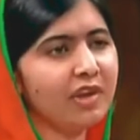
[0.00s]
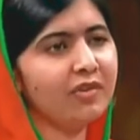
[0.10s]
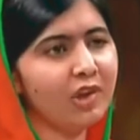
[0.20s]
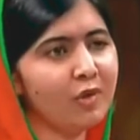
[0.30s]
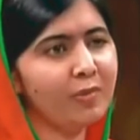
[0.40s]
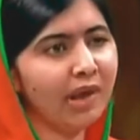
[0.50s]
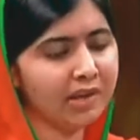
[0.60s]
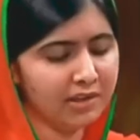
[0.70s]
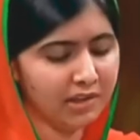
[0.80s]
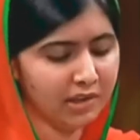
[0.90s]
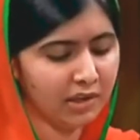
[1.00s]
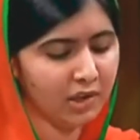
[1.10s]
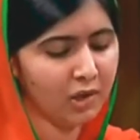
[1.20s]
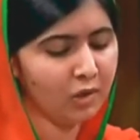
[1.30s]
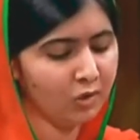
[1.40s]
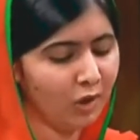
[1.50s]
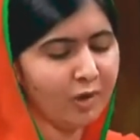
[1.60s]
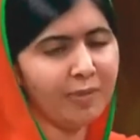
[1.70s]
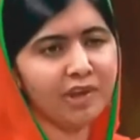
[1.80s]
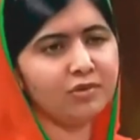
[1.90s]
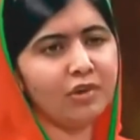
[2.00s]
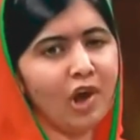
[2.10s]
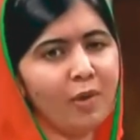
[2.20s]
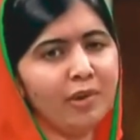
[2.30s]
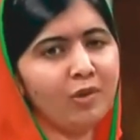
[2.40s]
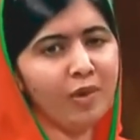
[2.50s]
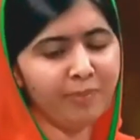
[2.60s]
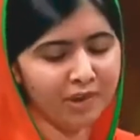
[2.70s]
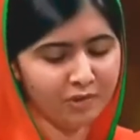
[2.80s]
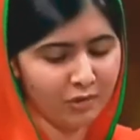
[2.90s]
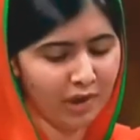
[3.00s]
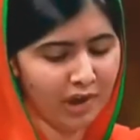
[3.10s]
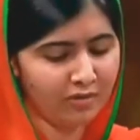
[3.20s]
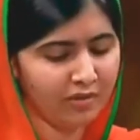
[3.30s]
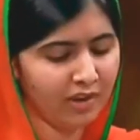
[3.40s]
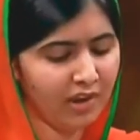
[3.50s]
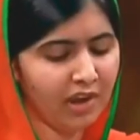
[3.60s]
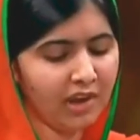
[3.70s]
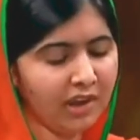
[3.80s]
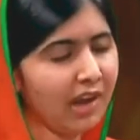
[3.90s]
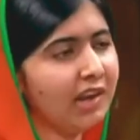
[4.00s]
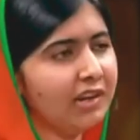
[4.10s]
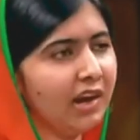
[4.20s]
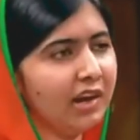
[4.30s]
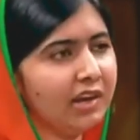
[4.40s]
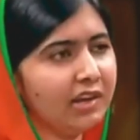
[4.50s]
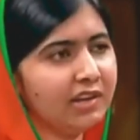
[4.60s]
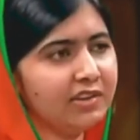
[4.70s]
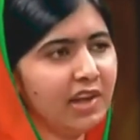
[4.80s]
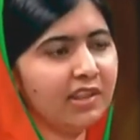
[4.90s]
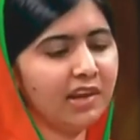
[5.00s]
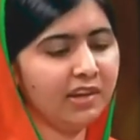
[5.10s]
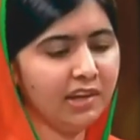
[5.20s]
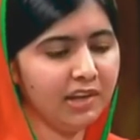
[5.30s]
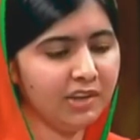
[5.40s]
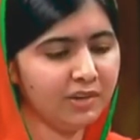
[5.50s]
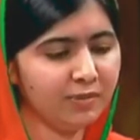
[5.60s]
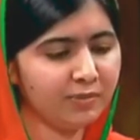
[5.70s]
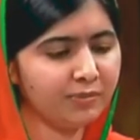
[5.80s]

serving humanity, not based on how many weapons you have. Canada can take that lead.